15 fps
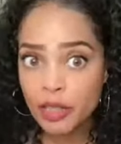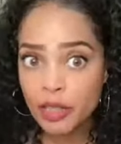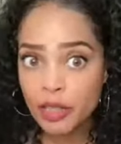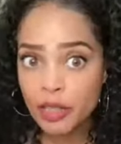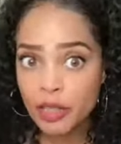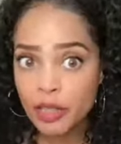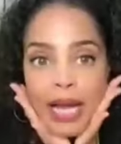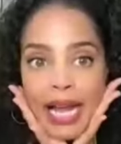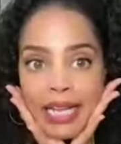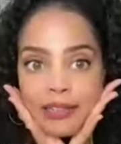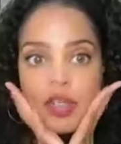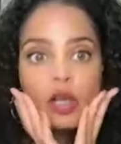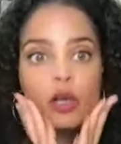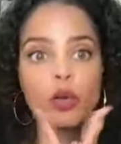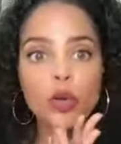You guys,
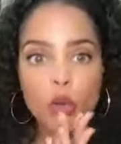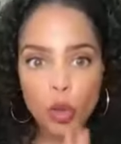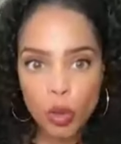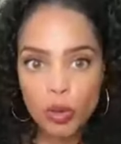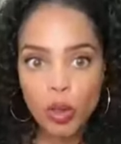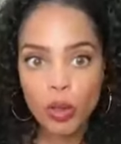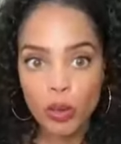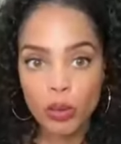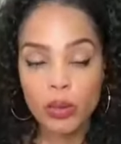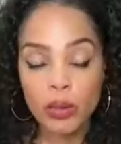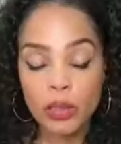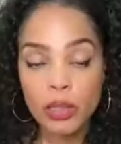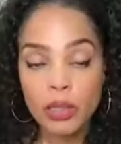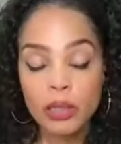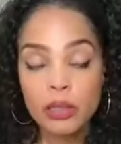Google
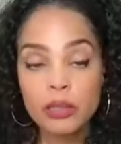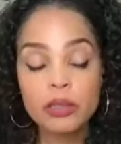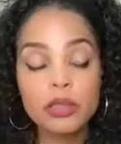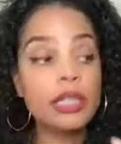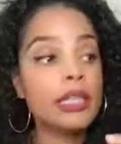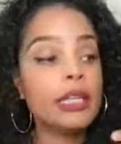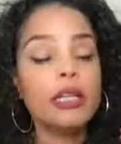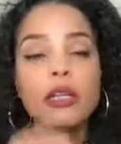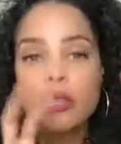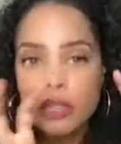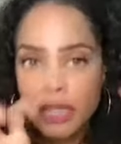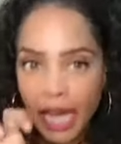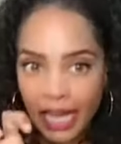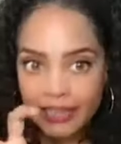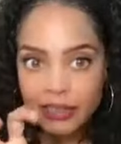the
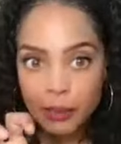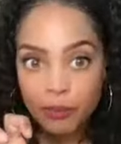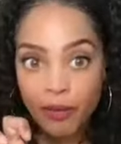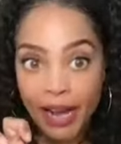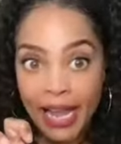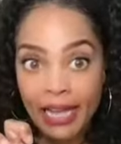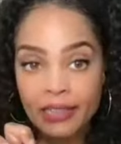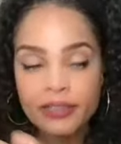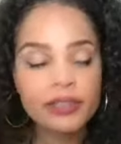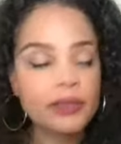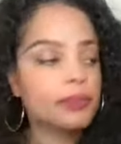gossip rags